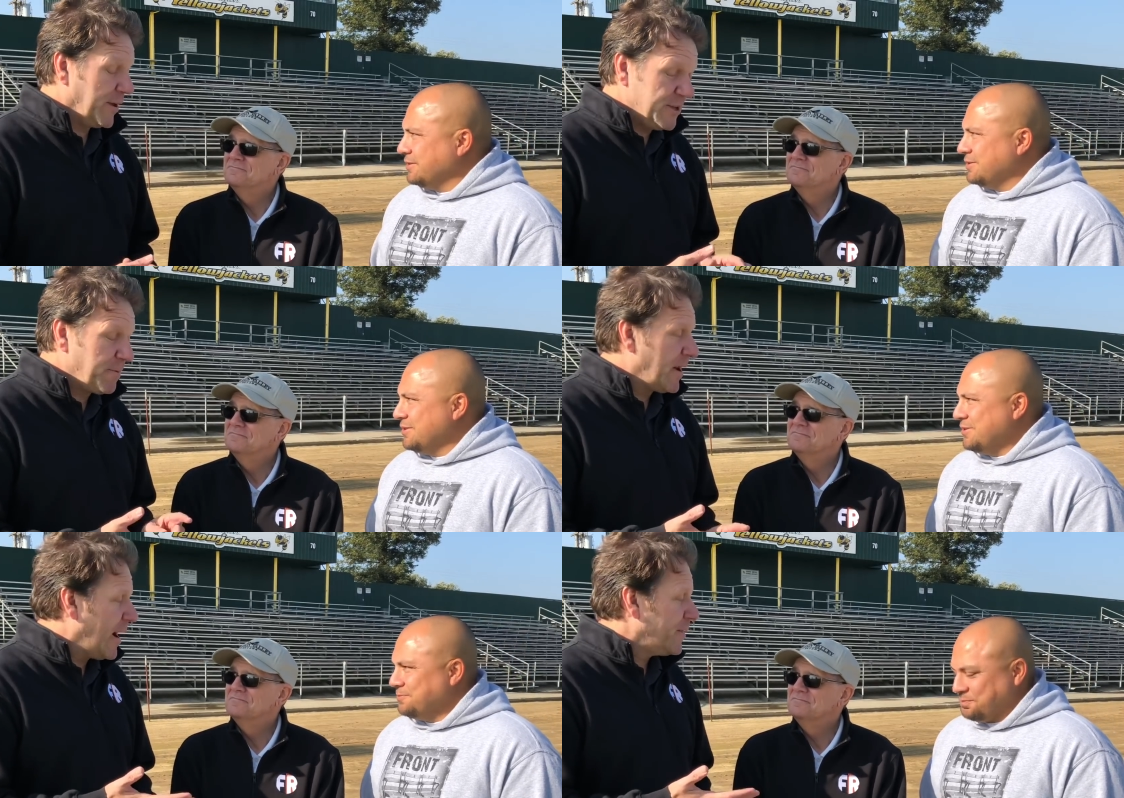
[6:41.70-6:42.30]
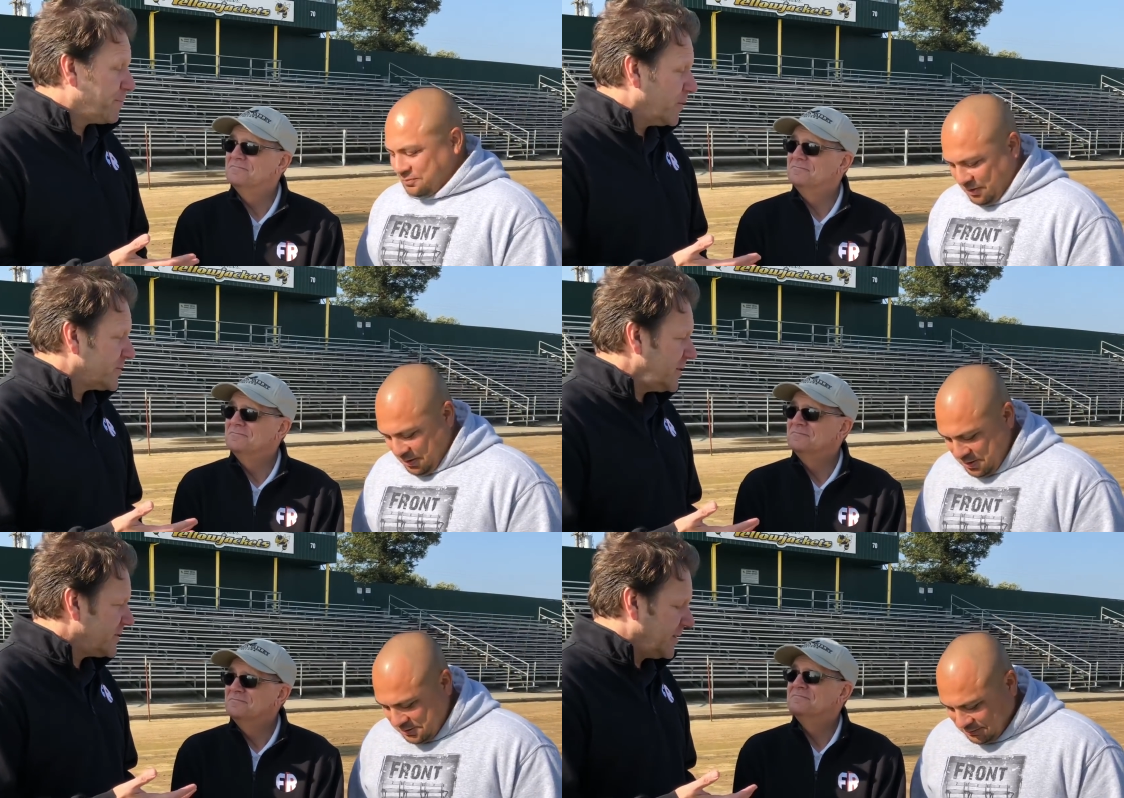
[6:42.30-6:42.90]
Speaker 1: You know, he's been hot in the
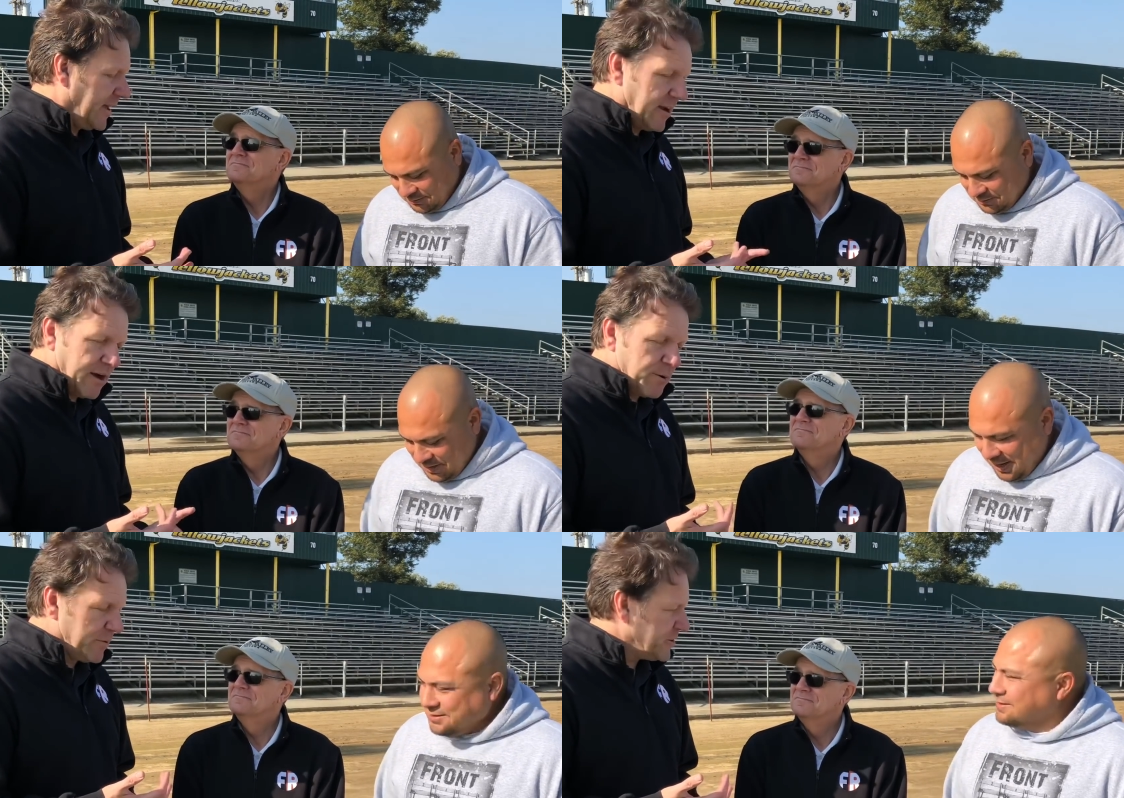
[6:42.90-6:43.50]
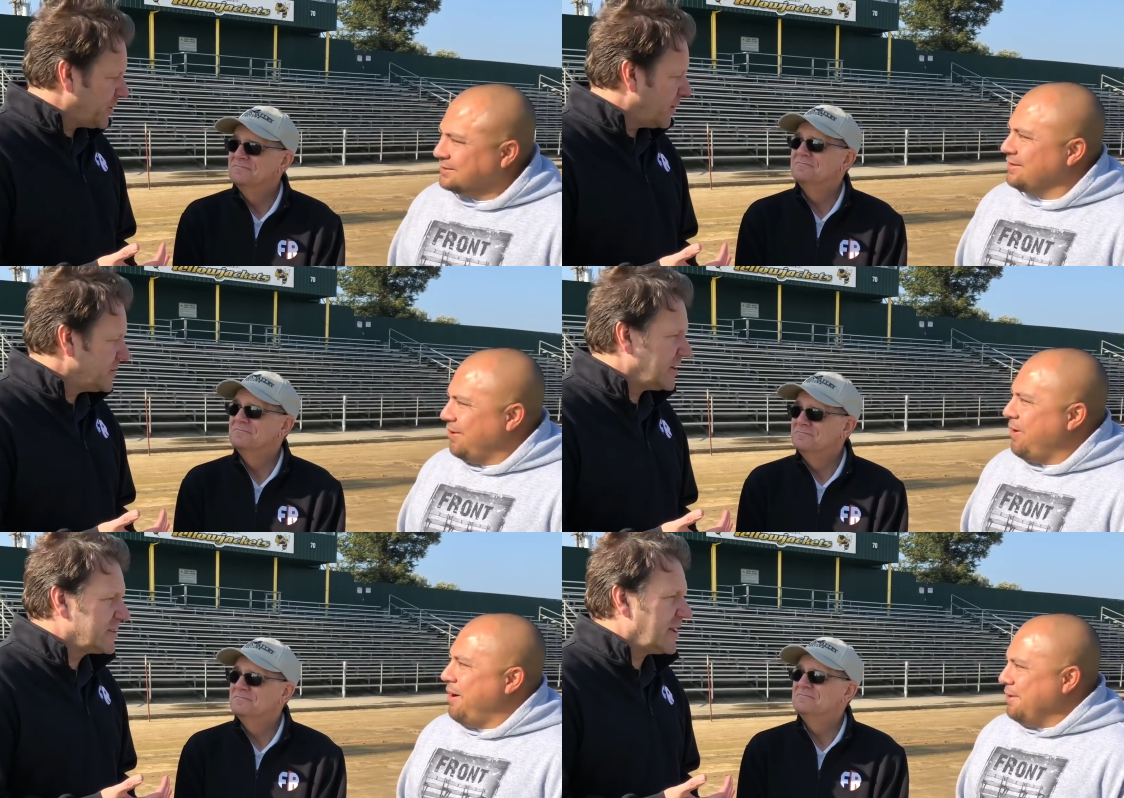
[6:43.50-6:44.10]
postseason. He had 100 yeah. plus
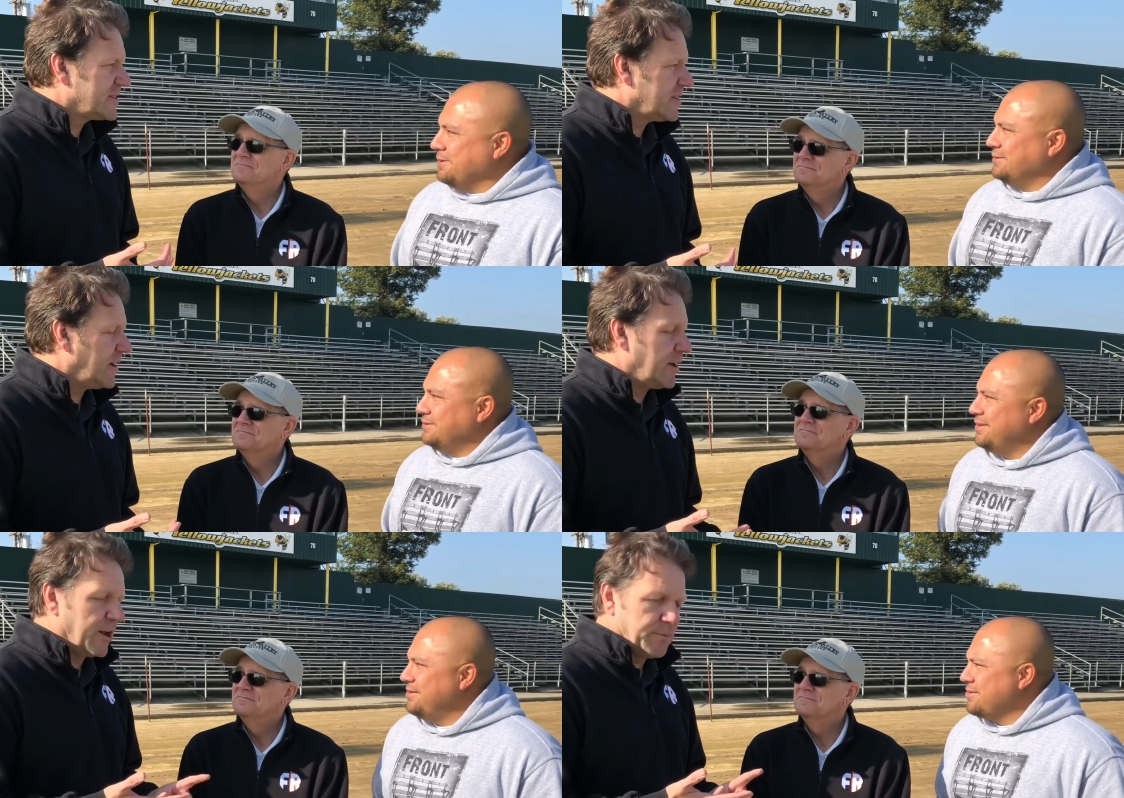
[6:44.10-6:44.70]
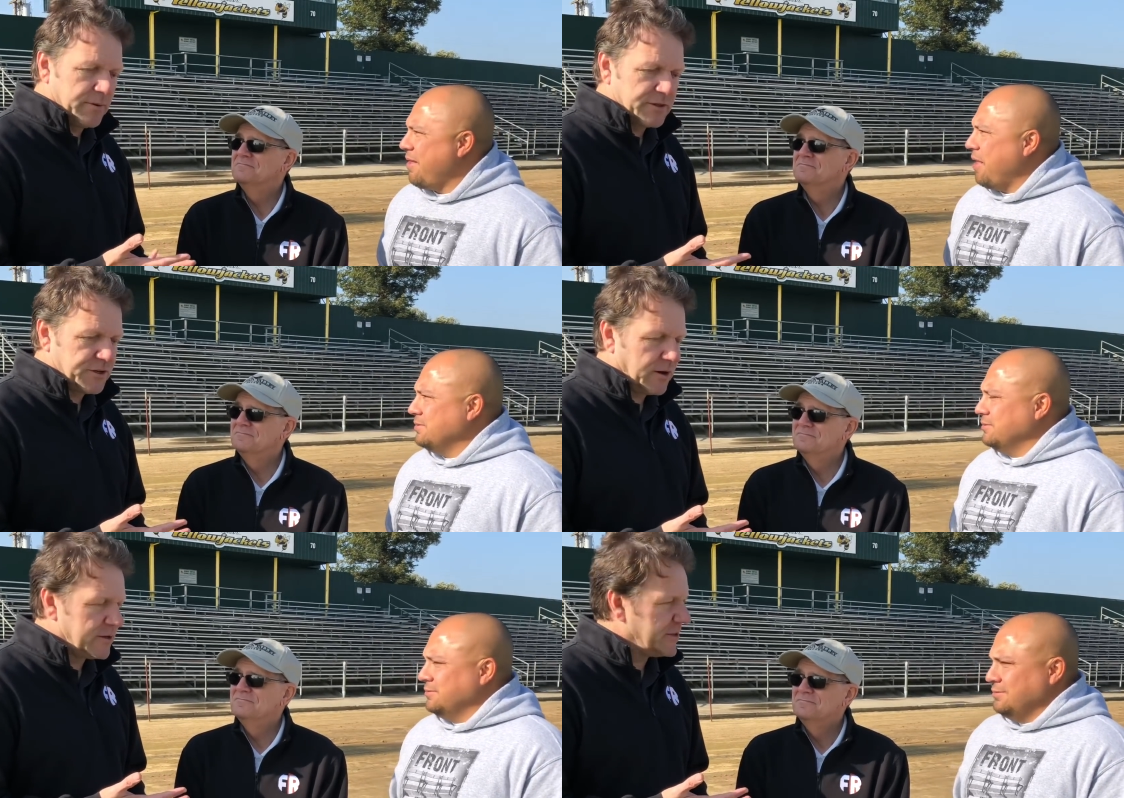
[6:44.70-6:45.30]
yards against Escalon, 100
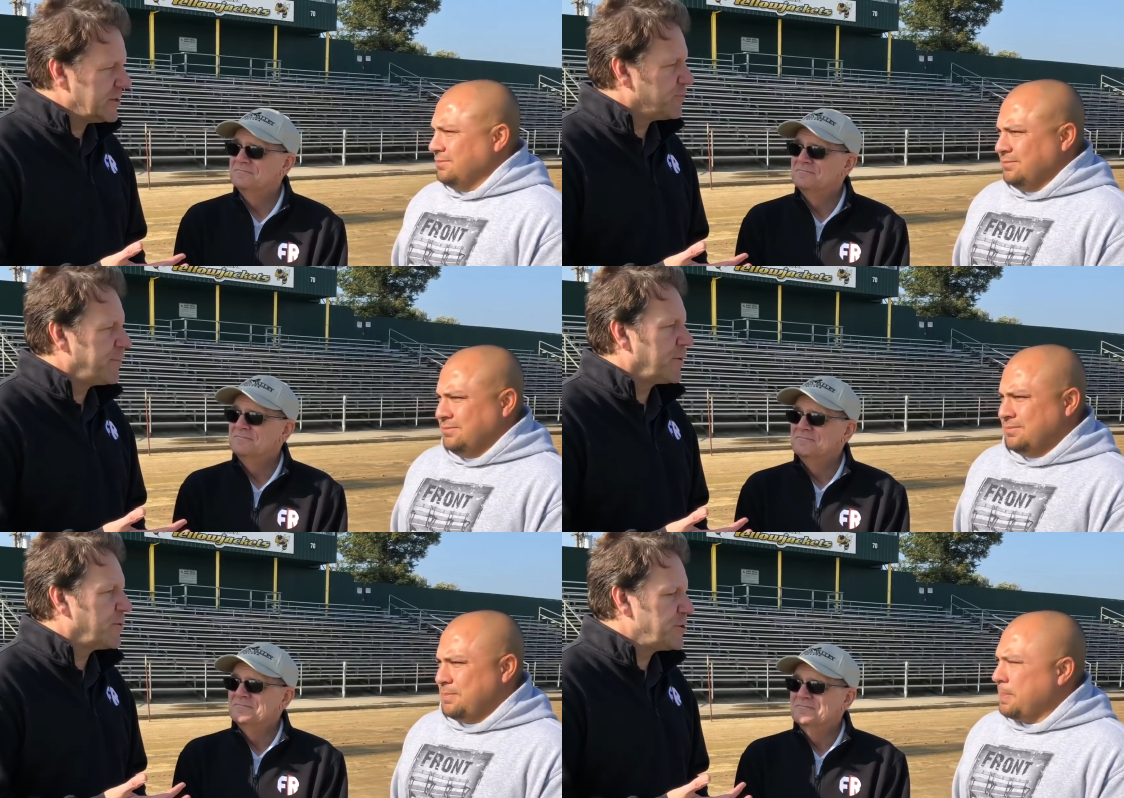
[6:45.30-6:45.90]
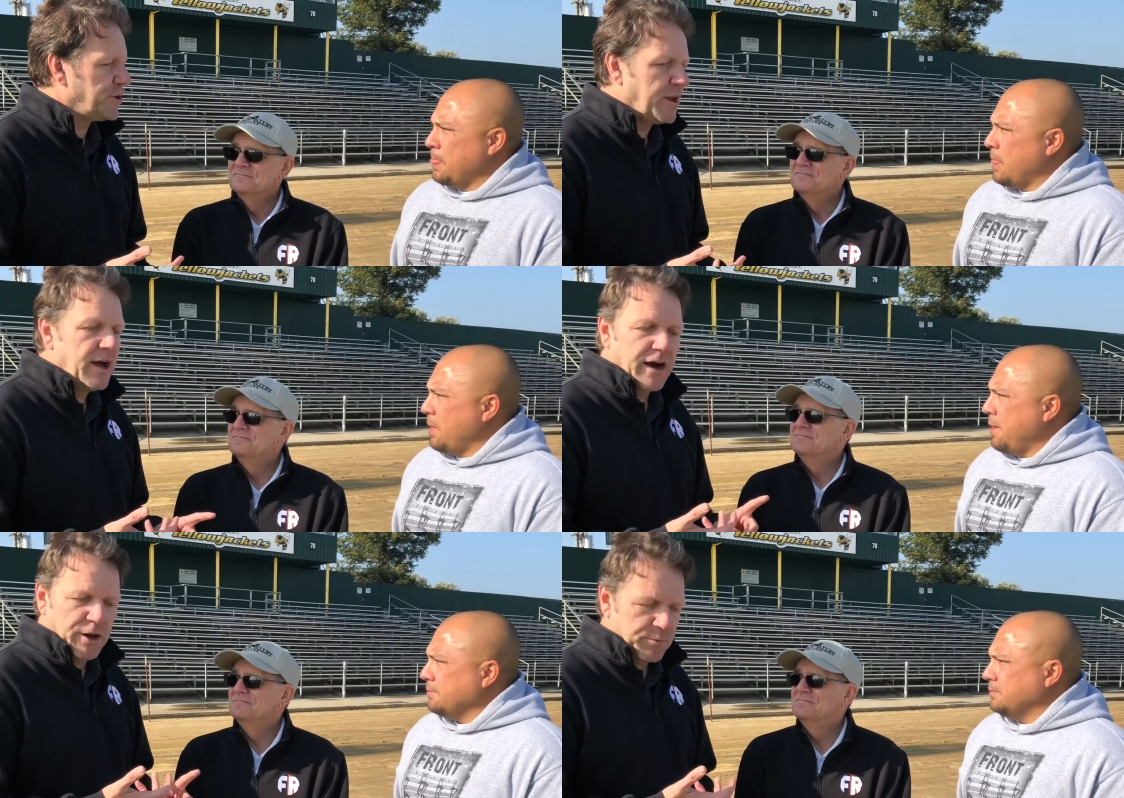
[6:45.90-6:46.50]
plus yards against Ripon Christian,
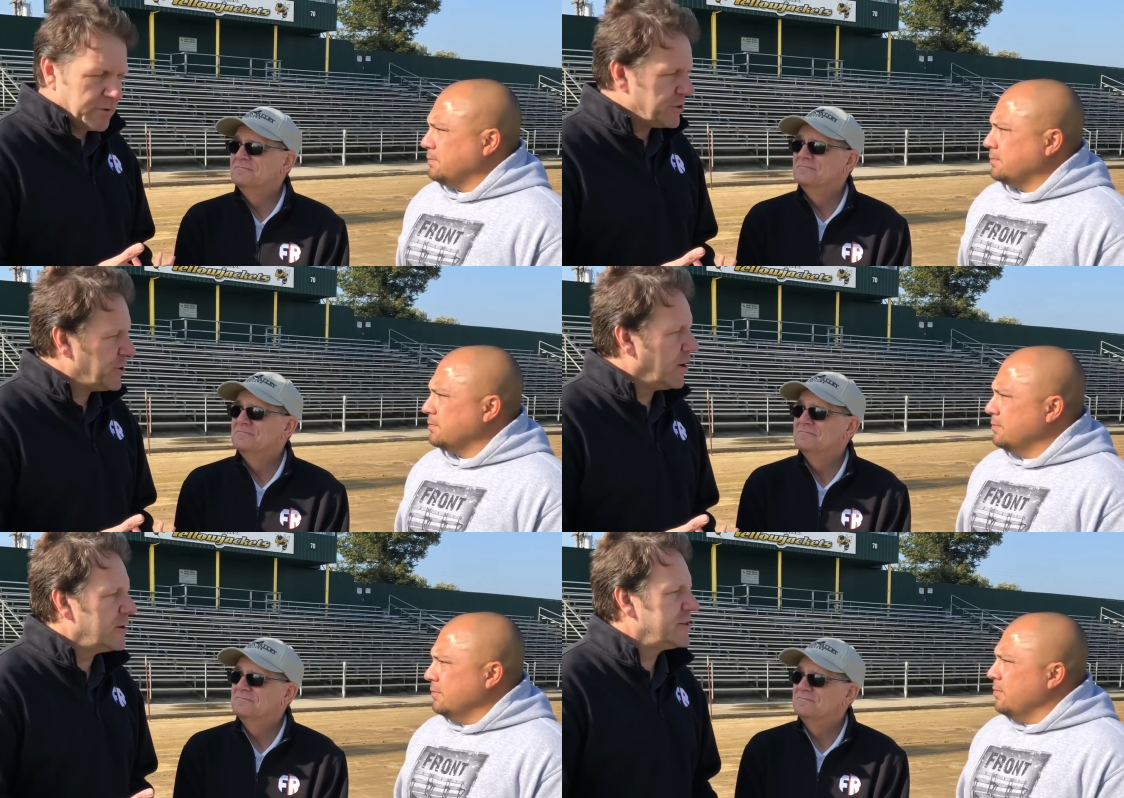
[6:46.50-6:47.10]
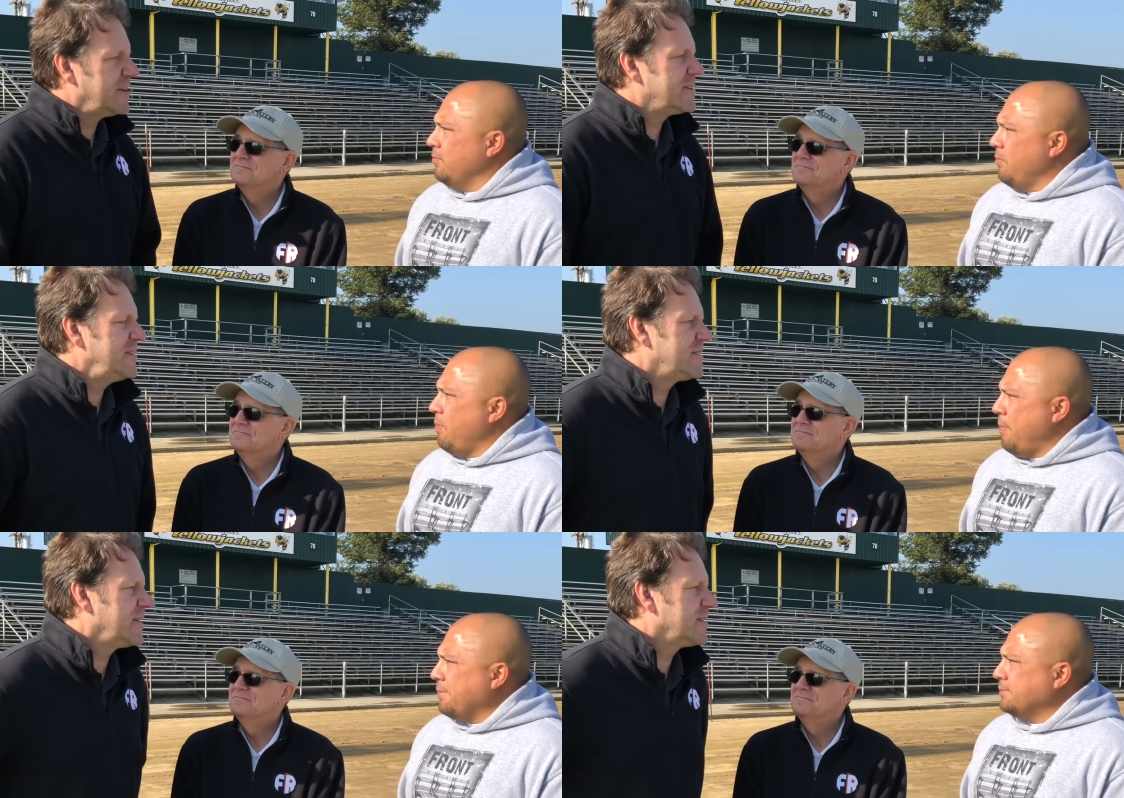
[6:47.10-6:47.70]
100 plus yards against East